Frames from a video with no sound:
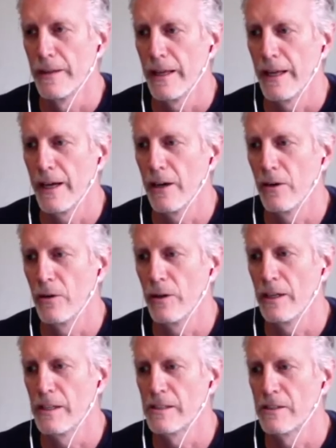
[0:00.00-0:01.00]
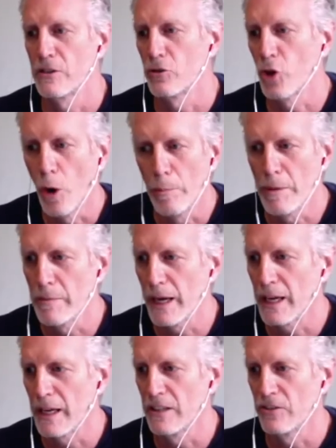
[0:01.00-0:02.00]
how his coping
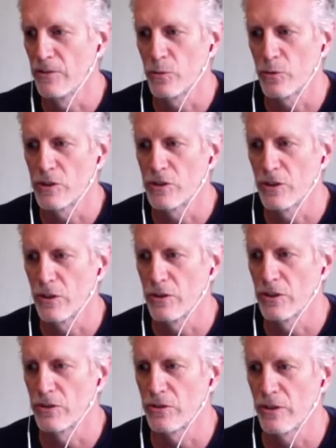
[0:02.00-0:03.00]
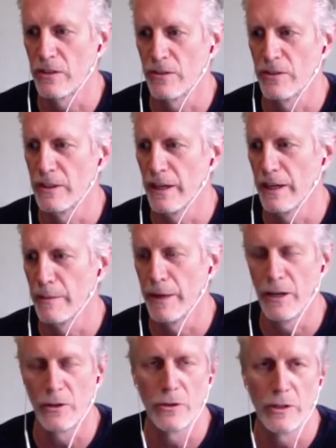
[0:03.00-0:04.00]
mechanisms were so destructive and
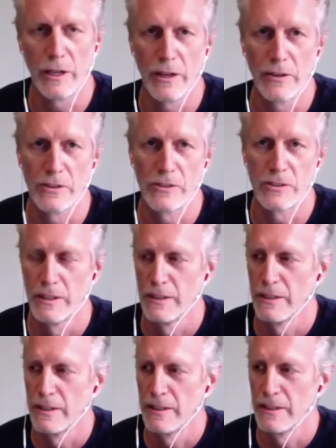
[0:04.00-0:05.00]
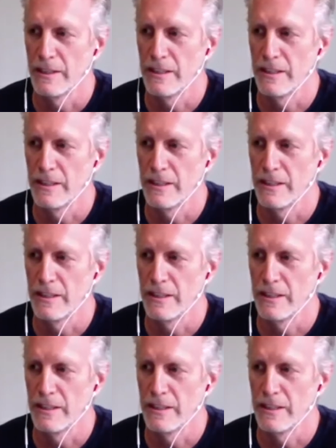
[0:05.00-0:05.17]
diabolical to others. I'd